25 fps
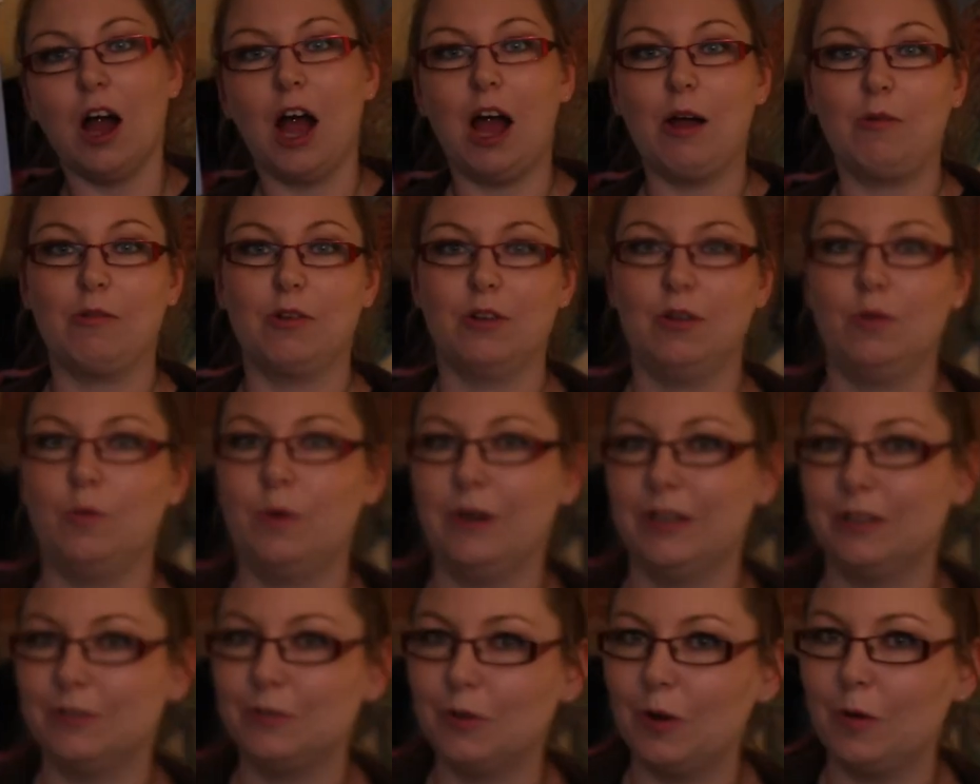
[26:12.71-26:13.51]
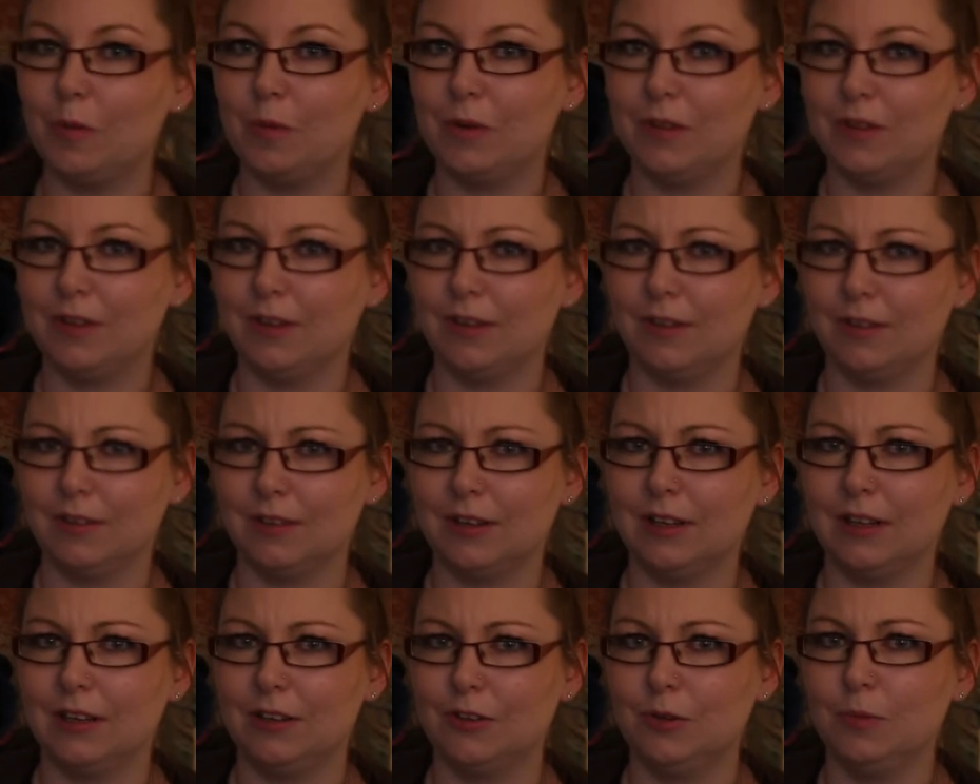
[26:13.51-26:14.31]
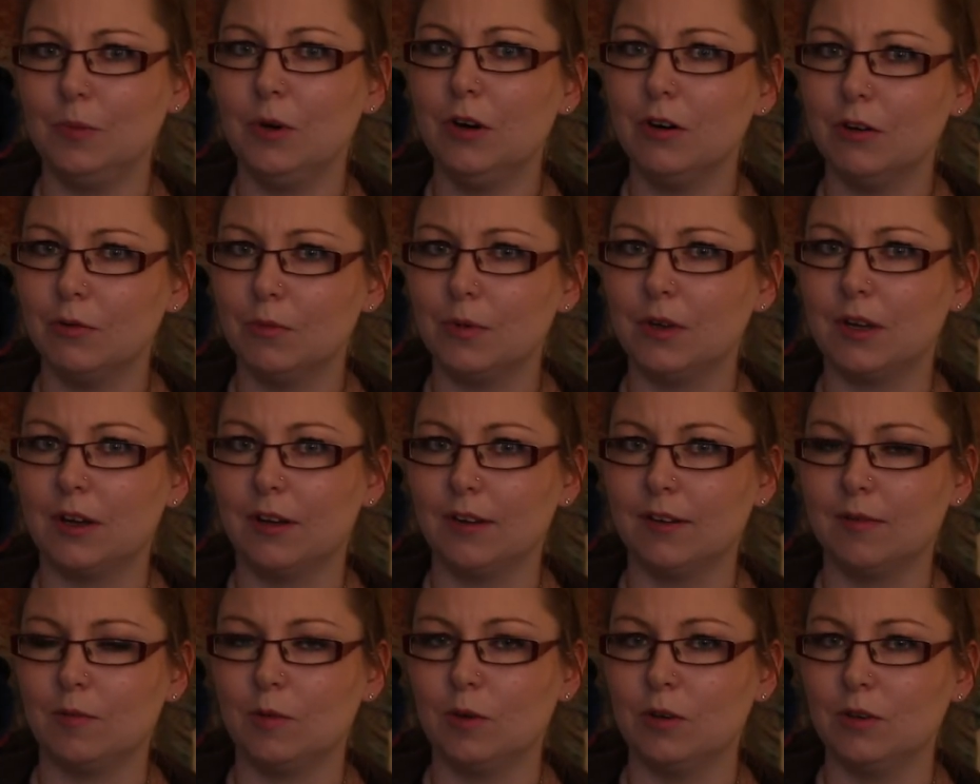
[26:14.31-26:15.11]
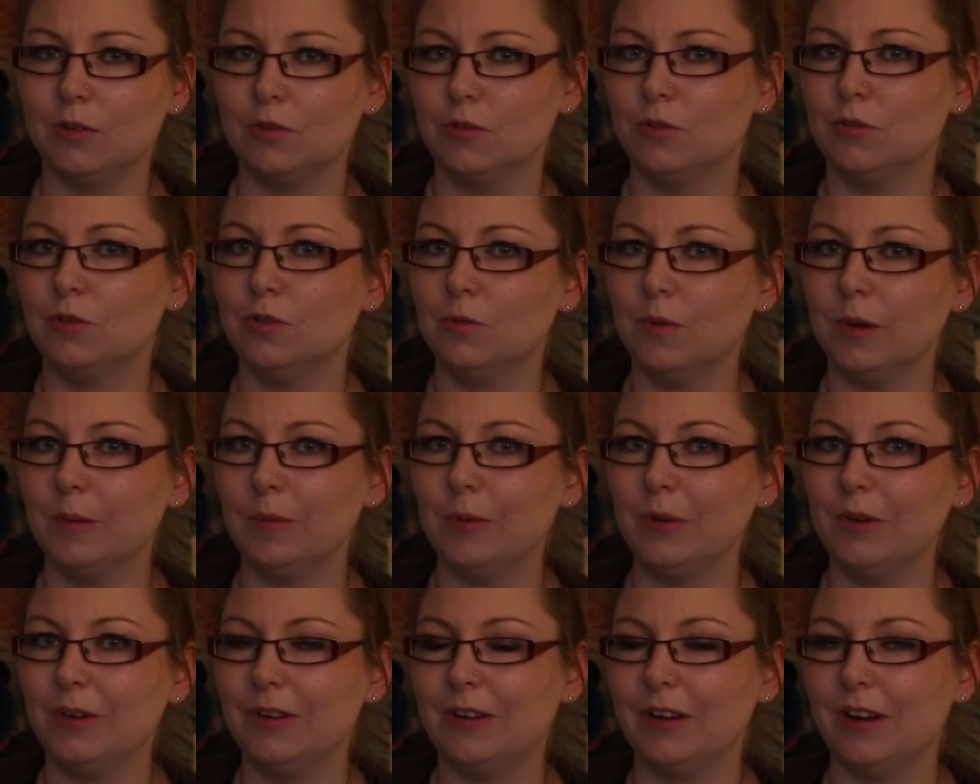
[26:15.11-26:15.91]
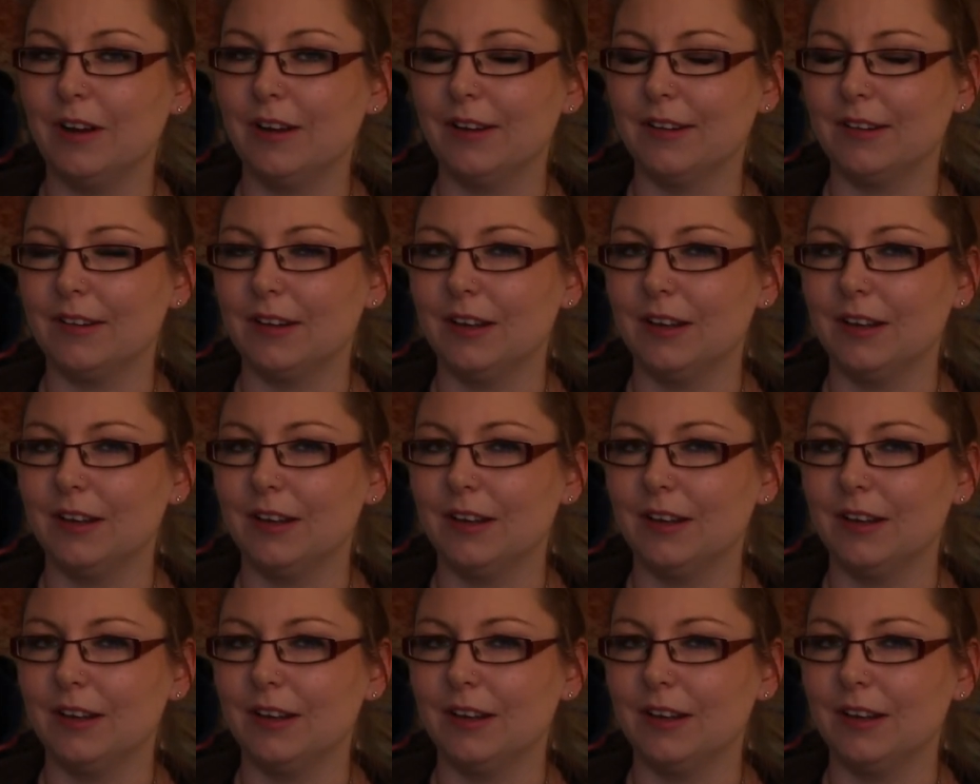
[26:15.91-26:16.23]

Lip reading: I'm gonna wait to open this until tomorrow because I'm going to do my podcast.